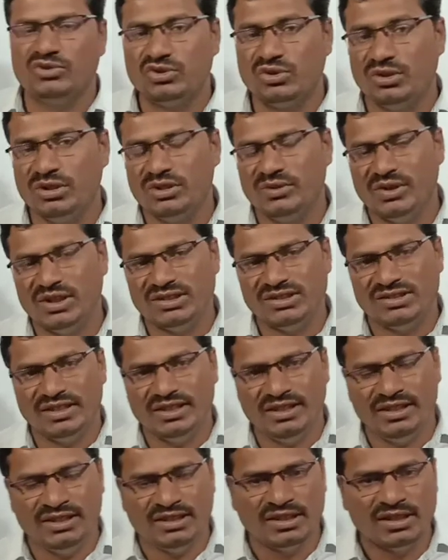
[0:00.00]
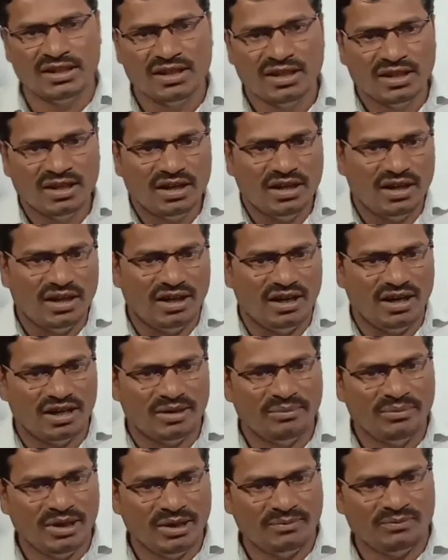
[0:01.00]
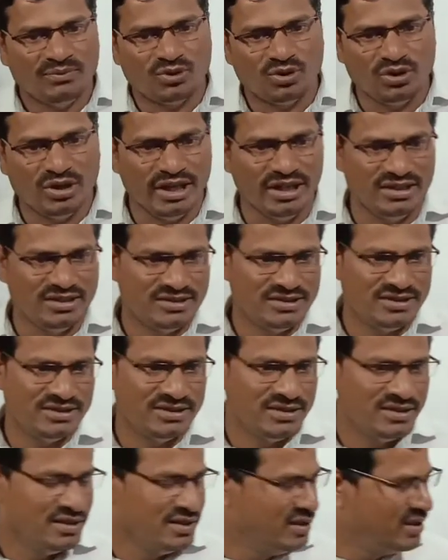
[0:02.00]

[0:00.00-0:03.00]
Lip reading: So you are saying hermaphrodite.